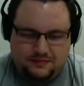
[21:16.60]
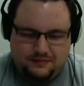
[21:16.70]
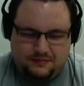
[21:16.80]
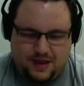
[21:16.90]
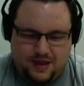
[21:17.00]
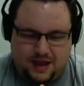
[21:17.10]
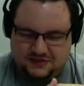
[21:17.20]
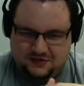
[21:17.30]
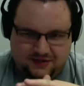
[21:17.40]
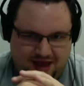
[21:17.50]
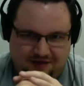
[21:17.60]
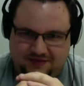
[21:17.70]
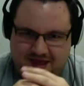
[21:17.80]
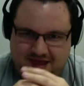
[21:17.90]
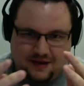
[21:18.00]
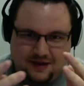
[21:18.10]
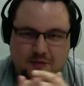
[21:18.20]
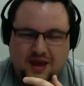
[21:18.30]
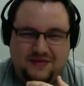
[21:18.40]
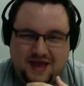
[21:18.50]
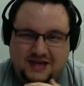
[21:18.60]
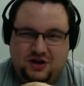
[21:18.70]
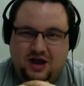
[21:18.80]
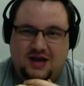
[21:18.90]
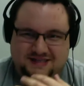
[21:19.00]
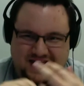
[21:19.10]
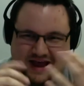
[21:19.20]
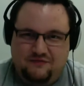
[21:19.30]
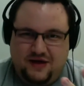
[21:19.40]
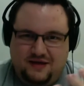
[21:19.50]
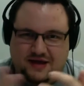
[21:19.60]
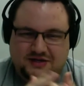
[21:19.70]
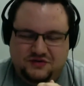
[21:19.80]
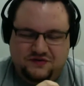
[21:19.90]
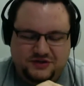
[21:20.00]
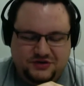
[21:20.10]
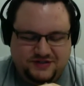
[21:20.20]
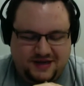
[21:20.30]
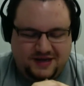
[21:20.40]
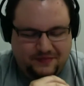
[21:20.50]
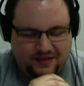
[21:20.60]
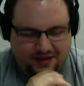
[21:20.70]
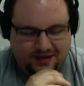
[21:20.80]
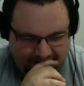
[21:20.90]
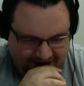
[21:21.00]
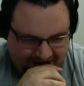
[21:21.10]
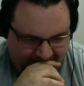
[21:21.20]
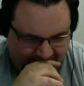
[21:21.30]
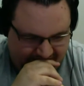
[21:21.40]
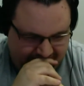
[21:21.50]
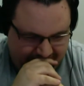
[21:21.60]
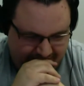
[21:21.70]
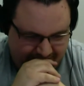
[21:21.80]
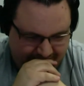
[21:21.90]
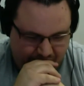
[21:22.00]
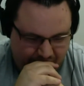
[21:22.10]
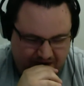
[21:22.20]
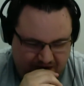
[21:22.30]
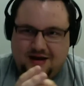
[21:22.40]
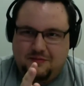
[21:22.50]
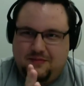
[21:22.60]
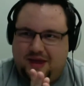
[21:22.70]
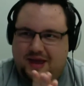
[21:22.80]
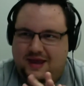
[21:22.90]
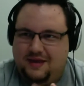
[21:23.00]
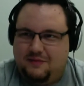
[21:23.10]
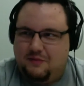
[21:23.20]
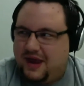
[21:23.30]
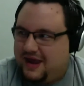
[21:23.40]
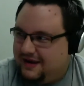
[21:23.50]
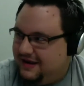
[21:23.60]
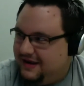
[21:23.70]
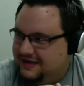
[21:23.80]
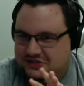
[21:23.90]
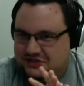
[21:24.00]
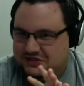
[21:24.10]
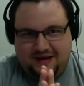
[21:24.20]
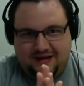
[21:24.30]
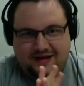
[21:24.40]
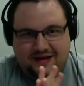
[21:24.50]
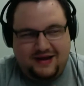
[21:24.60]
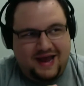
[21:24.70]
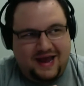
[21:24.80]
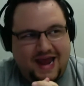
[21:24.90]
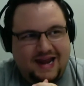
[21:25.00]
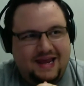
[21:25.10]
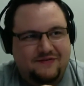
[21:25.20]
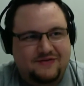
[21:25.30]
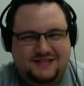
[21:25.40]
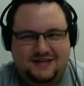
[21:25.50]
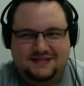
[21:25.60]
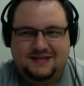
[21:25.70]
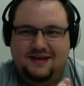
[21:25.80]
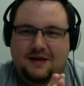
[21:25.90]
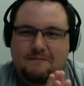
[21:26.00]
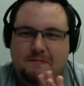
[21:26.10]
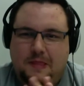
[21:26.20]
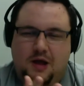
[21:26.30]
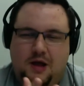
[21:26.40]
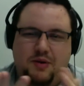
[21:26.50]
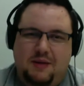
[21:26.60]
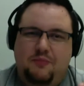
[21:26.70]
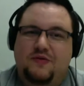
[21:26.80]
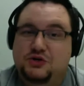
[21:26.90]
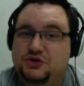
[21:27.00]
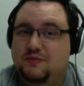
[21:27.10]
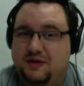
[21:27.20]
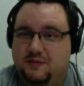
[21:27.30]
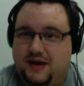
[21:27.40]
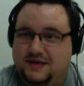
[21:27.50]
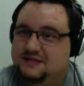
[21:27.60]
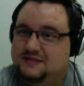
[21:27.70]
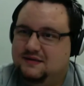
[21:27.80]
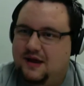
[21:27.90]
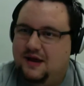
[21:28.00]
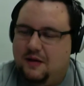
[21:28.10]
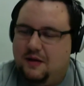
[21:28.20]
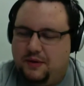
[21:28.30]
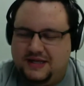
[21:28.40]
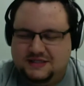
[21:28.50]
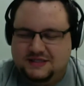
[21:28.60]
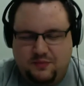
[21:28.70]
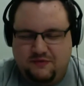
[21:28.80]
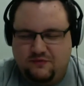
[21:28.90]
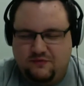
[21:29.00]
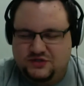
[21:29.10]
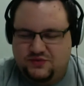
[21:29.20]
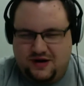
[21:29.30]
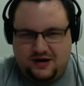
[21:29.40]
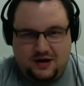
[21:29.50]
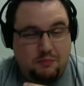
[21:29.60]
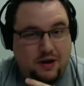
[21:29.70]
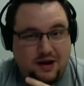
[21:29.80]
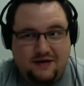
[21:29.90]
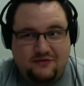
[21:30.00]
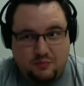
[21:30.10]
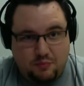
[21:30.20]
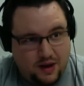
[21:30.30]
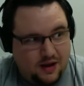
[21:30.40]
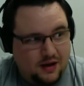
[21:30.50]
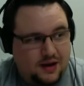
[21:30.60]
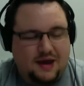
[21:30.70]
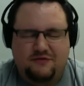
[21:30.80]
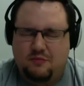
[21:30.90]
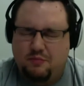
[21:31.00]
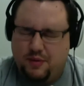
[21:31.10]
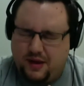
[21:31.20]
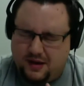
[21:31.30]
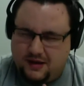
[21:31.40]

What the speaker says: absolutely paying the extra cost to have the extra feature set. And we got them, and man, it has just been a headache ever since. On paper, they should be the best, but we've just run into bug after bug after bug,